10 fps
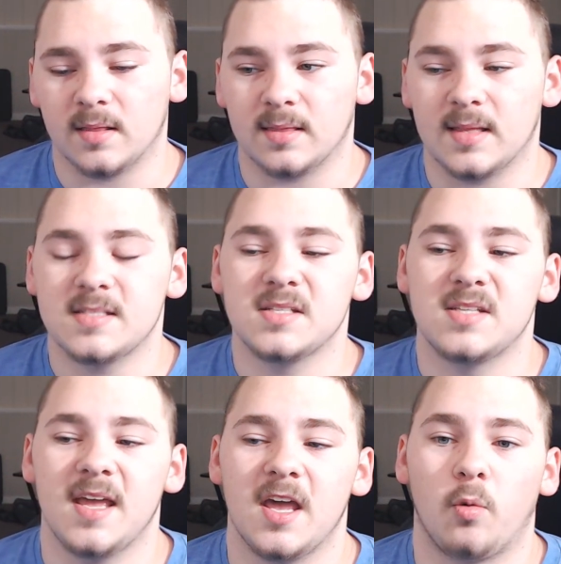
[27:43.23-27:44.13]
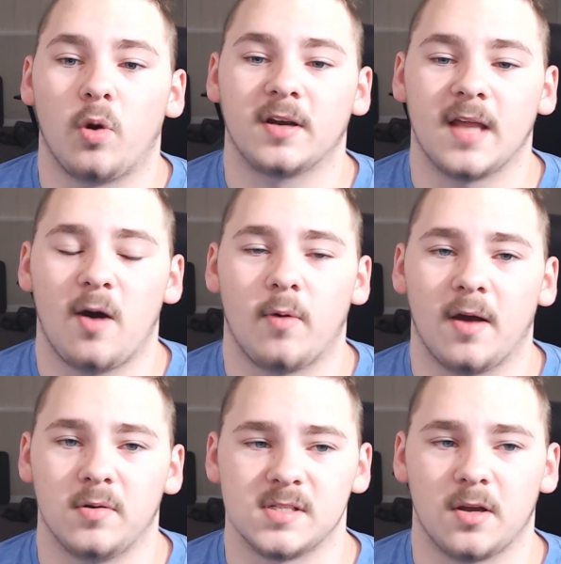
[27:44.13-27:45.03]
Let's just say it worked out when I
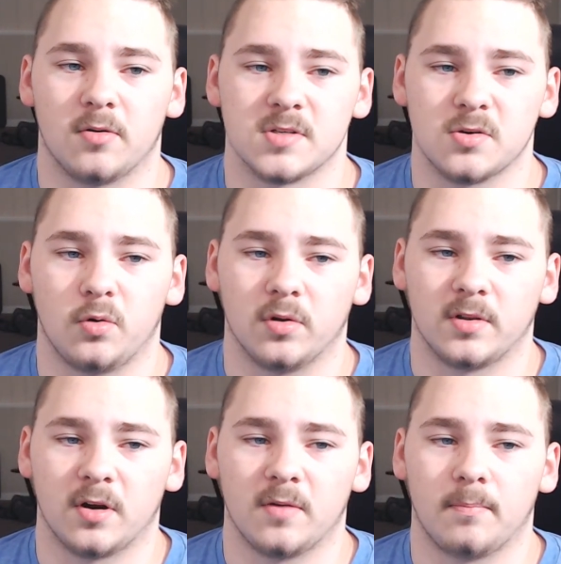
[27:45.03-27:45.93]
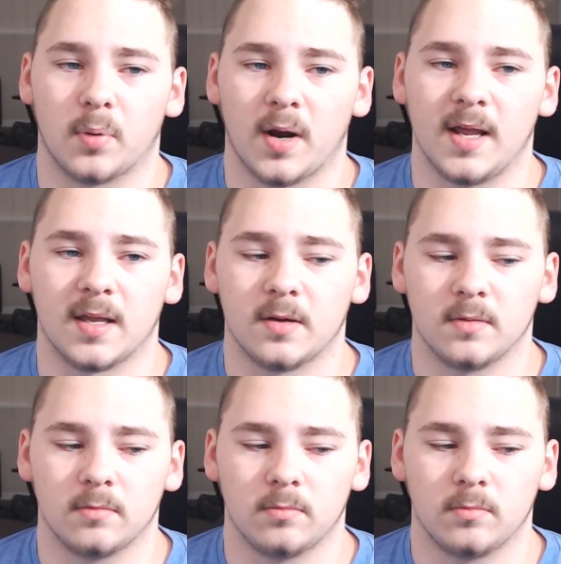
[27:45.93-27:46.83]
wasn't going to school. During break,
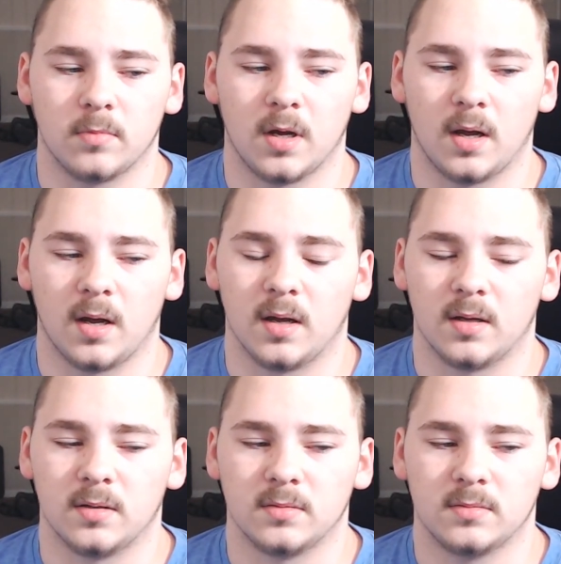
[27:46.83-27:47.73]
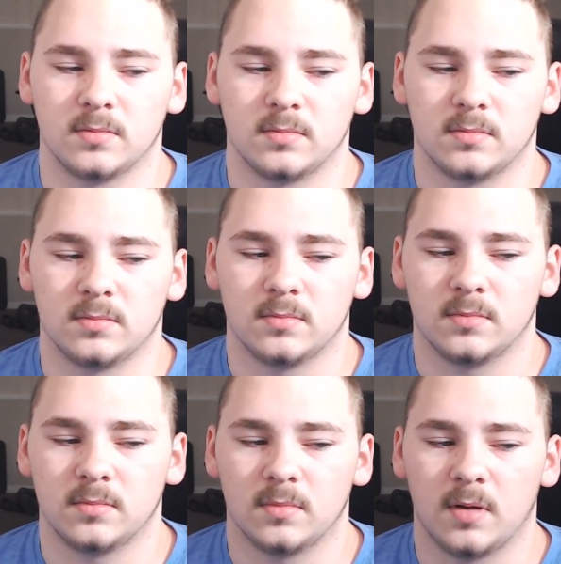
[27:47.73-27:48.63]

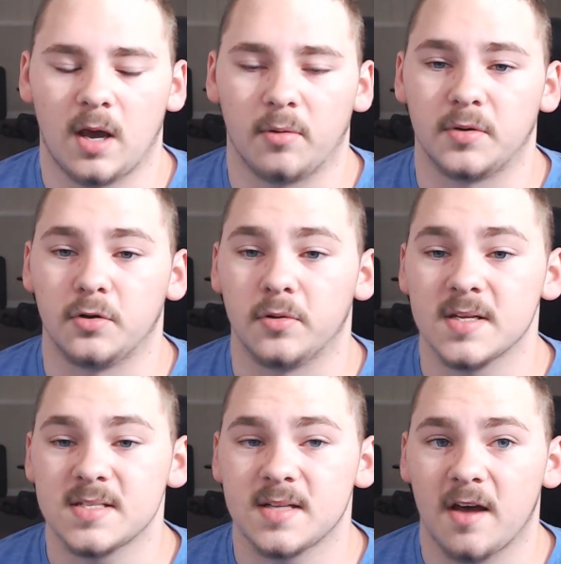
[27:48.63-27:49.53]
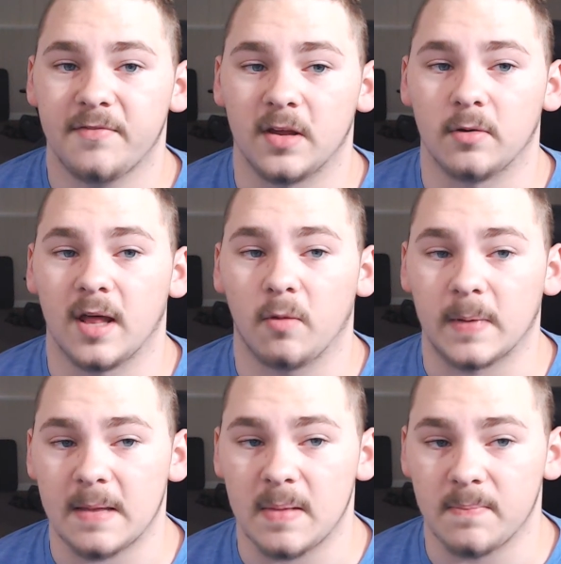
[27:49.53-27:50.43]
I would do this stuff. It would help
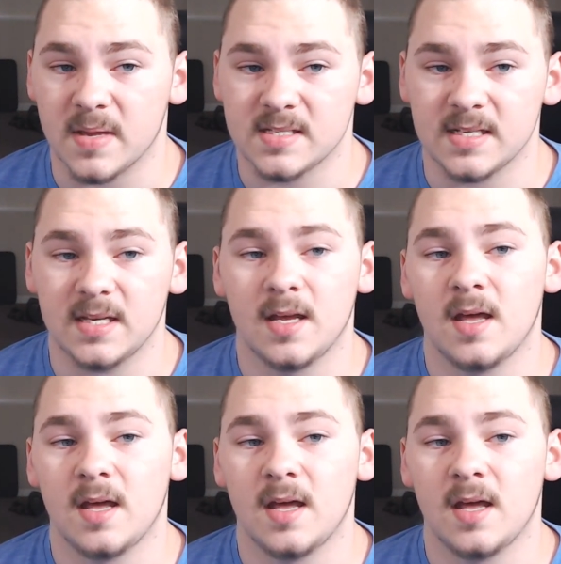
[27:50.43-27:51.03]
keep me busy.